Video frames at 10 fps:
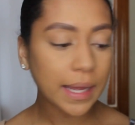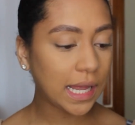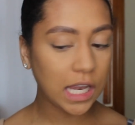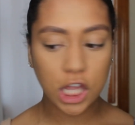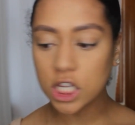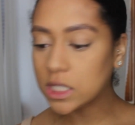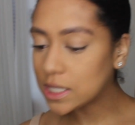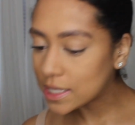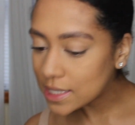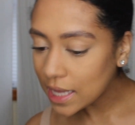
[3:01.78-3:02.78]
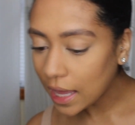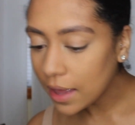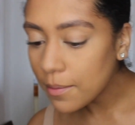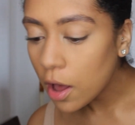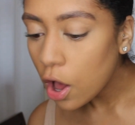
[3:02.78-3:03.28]
but it looks the
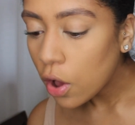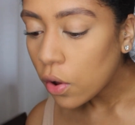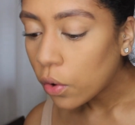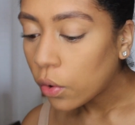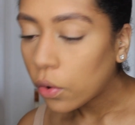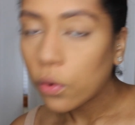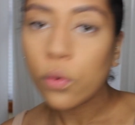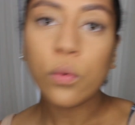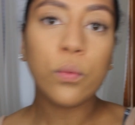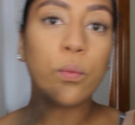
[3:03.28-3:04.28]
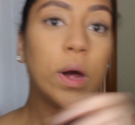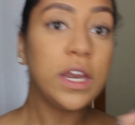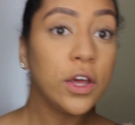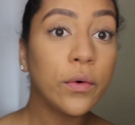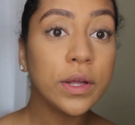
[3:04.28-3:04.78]
same
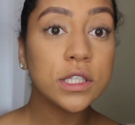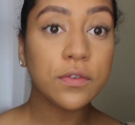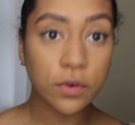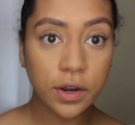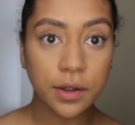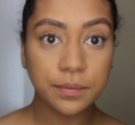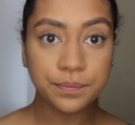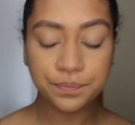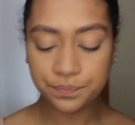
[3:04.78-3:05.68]
when you go in Sephora.